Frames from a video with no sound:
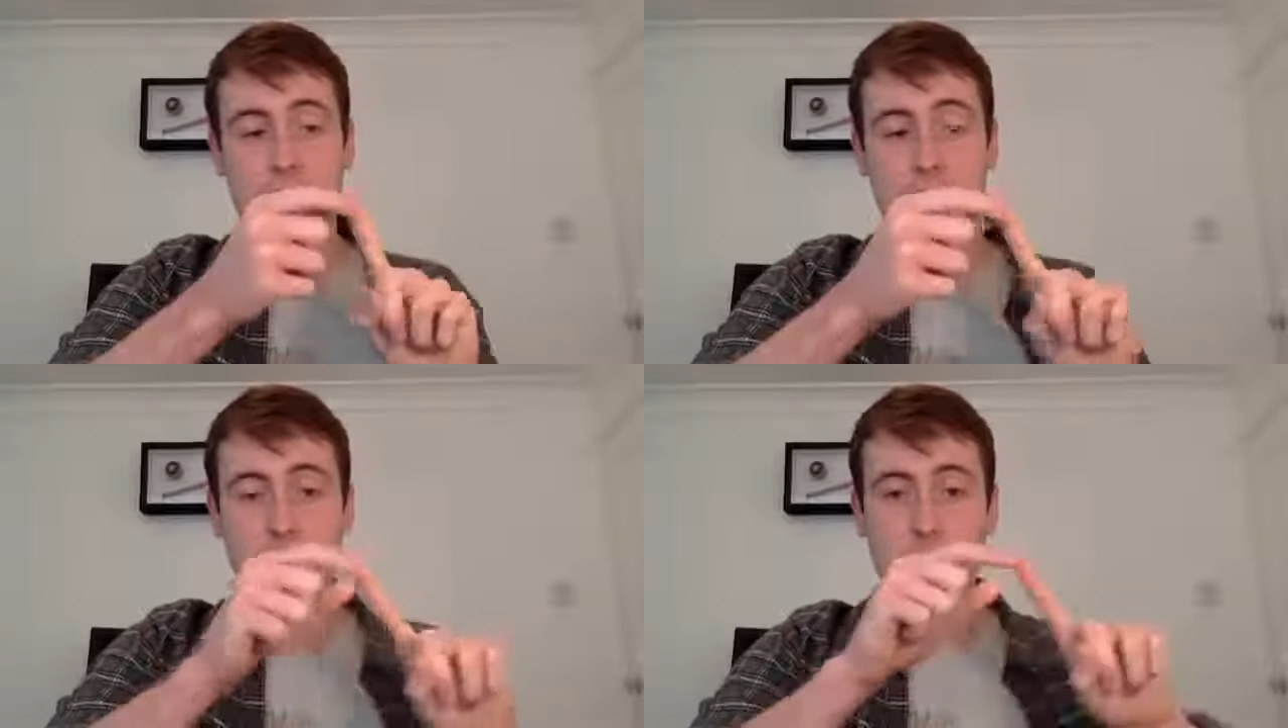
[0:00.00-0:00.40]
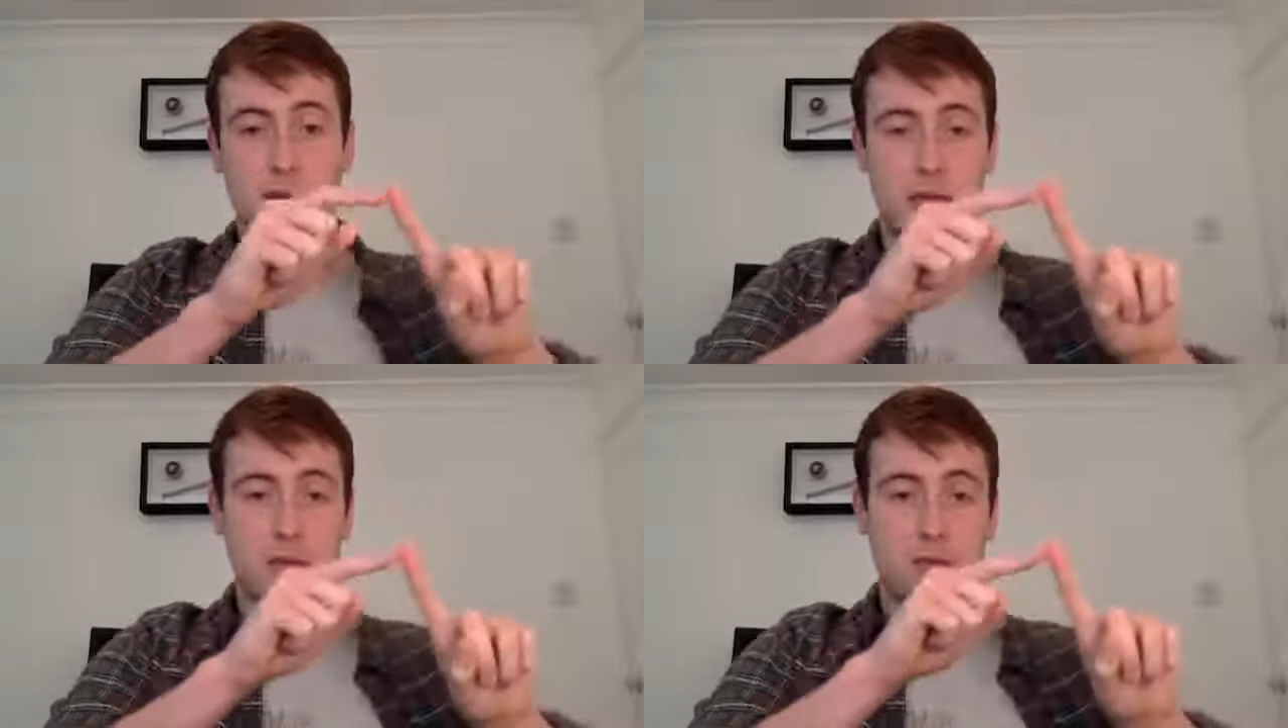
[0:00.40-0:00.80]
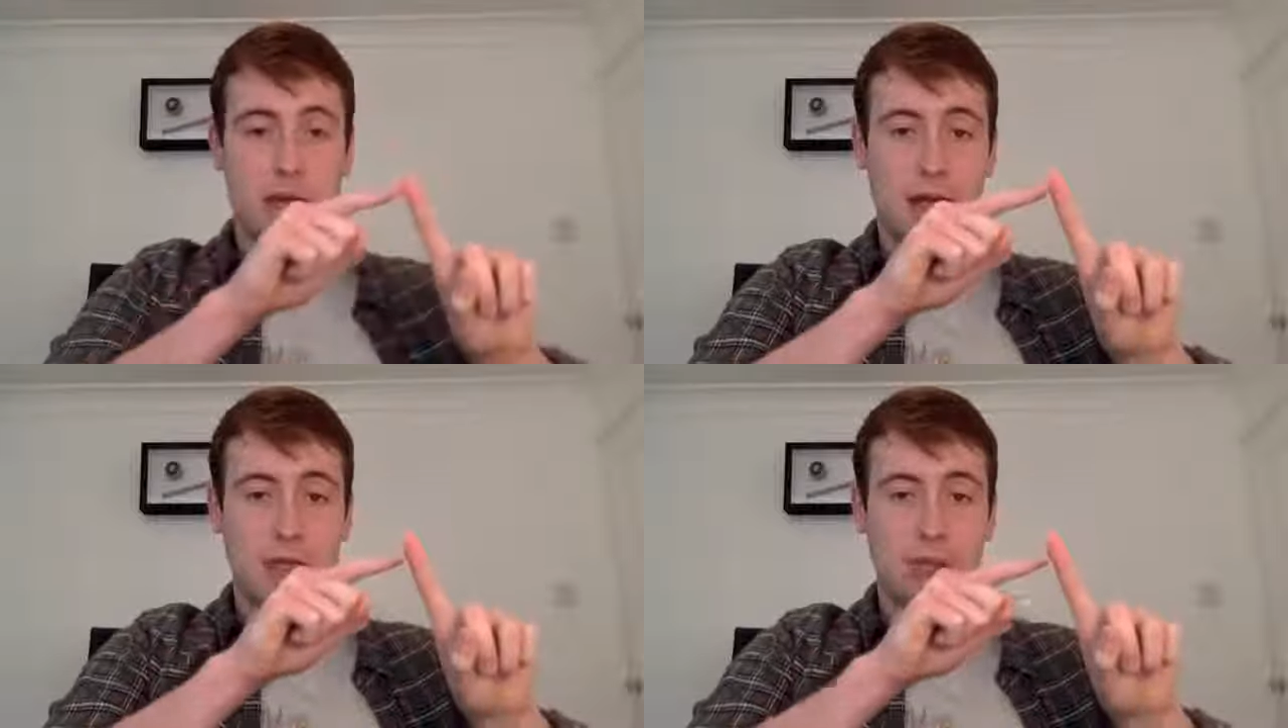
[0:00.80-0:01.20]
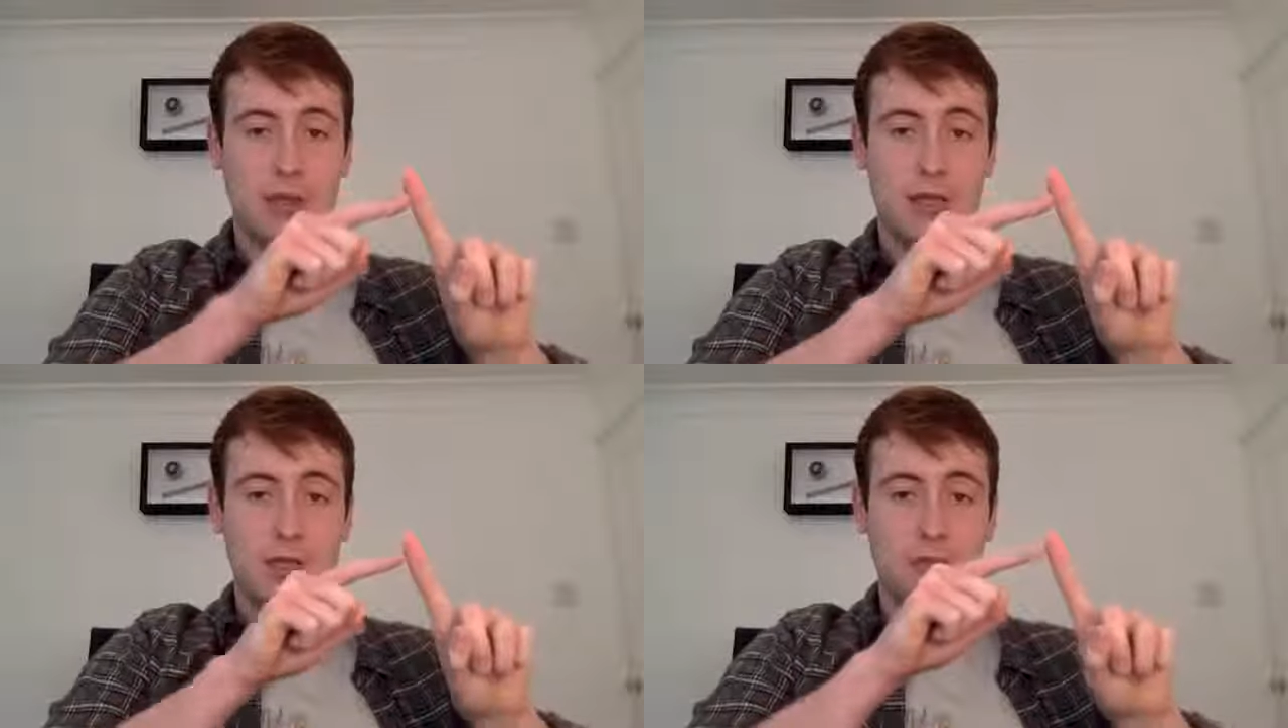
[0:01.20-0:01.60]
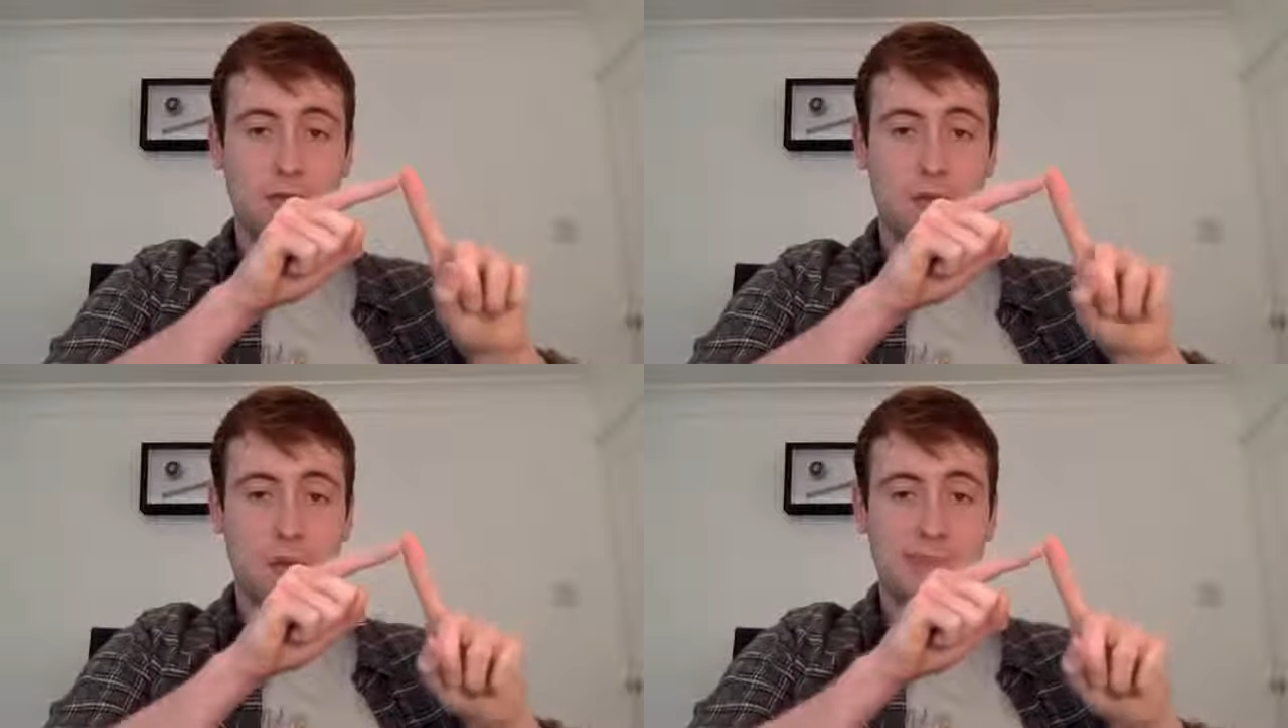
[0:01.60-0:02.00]
And you want to as well try and
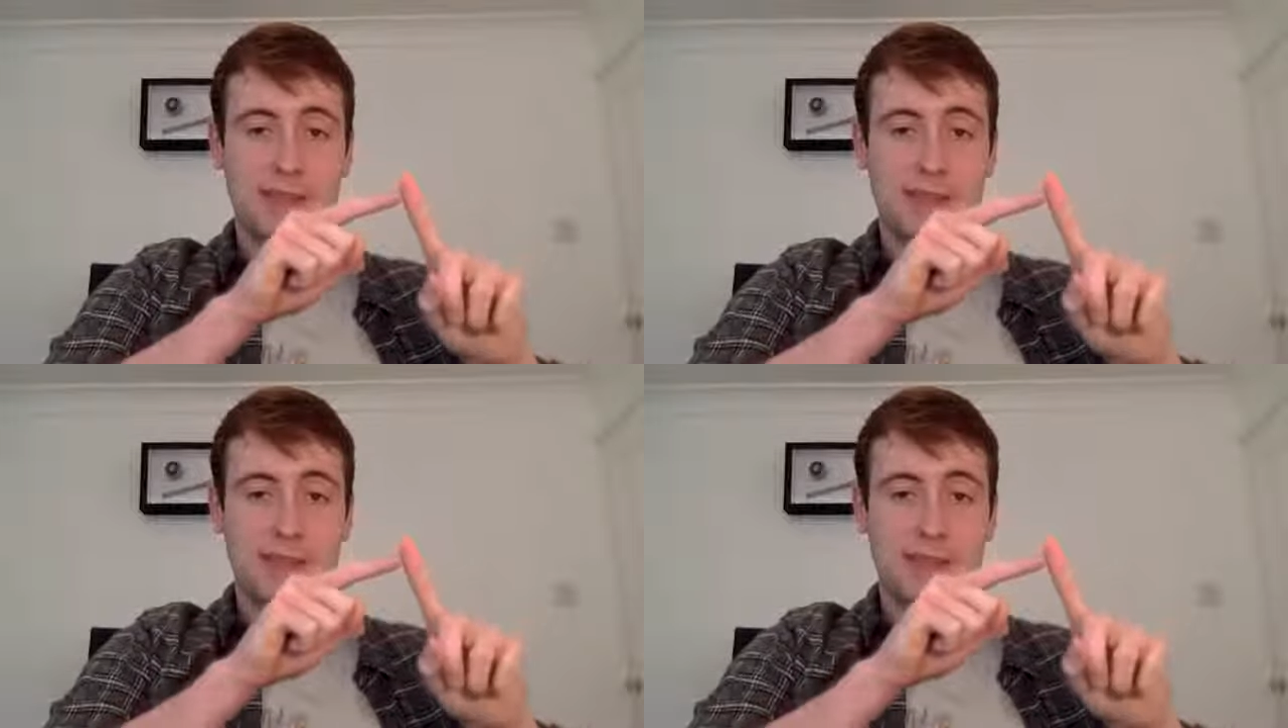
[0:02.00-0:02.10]
use